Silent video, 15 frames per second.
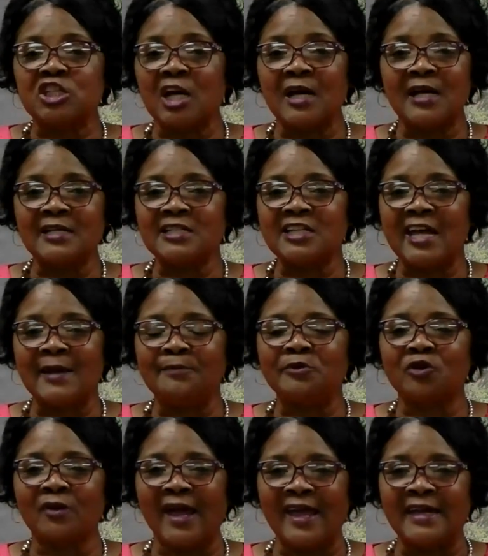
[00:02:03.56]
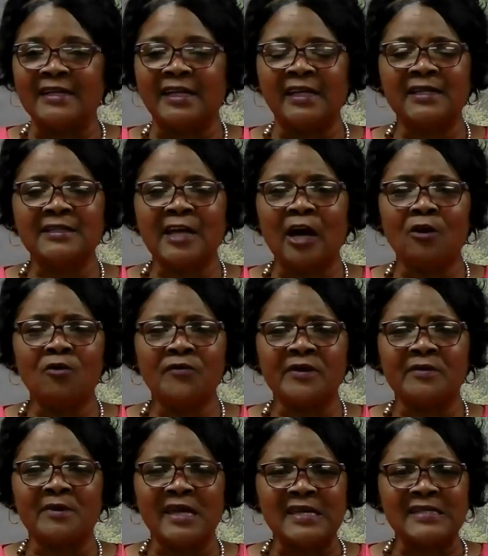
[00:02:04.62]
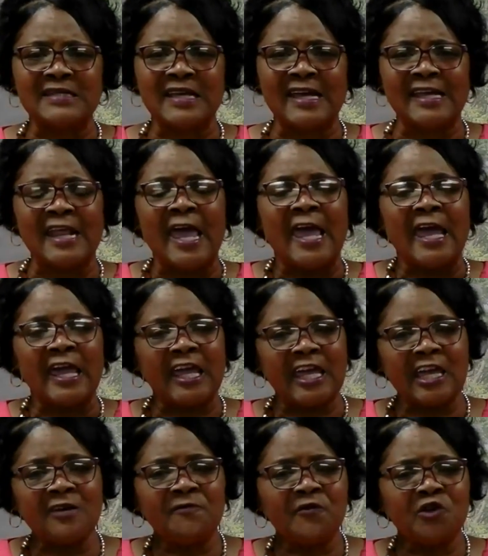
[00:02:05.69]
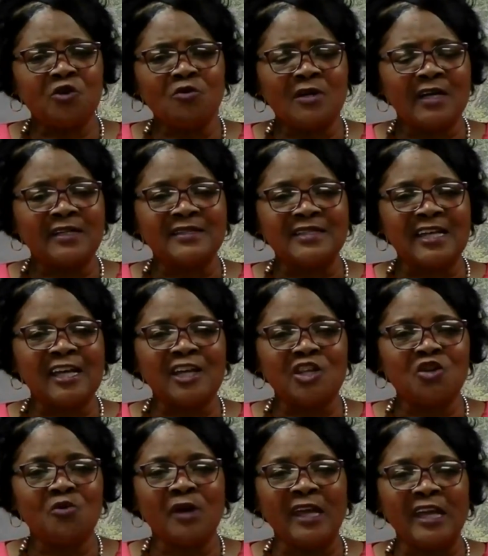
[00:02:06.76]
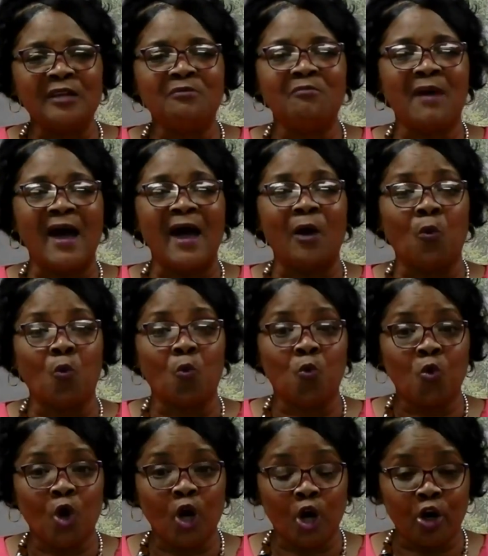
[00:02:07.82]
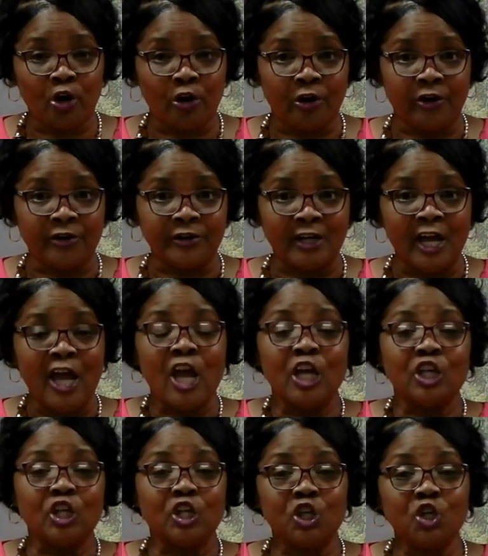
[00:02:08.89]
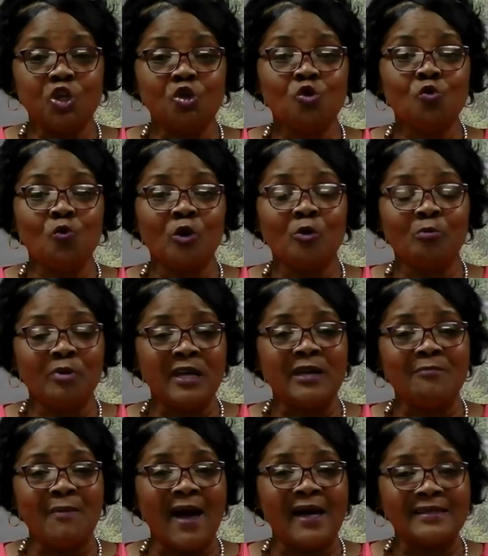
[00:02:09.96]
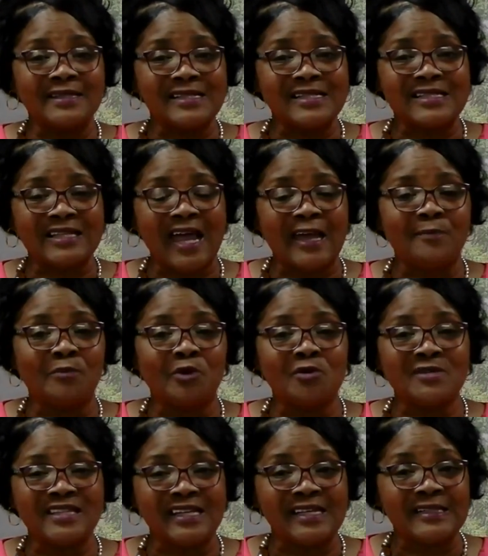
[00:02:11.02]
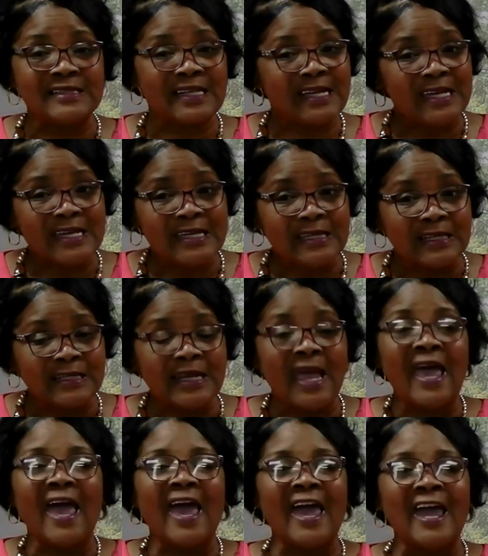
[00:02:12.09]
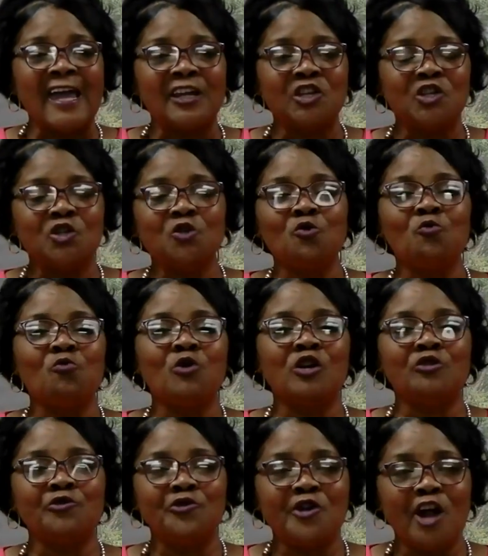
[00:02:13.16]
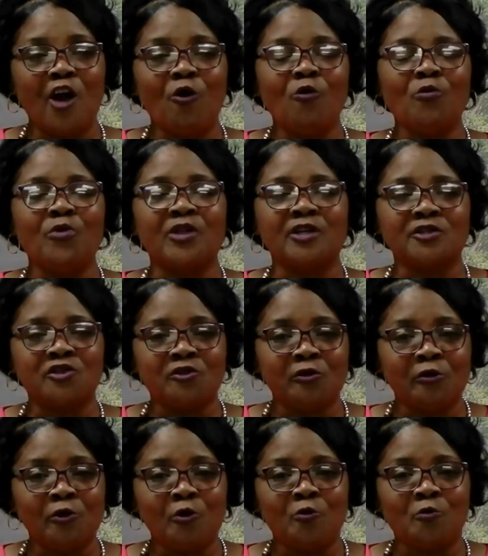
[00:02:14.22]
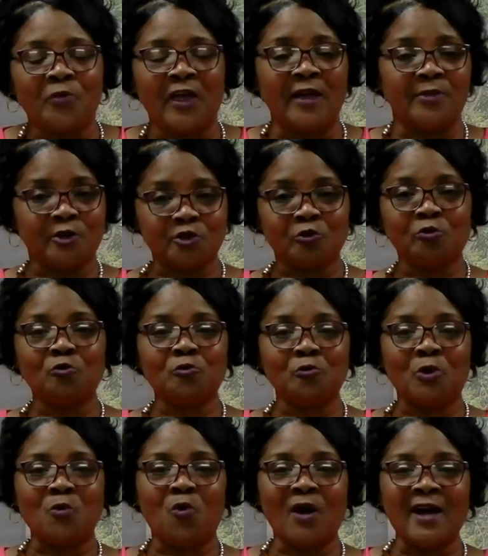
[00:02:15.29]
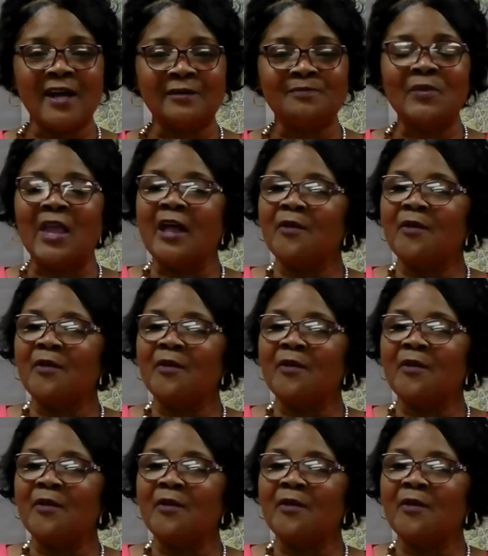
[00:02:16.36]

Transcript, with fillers: John chapter 8, he told them, he said, if you continue in my word, you will be my disciples indeed, and you will know the truth. And the truth will what?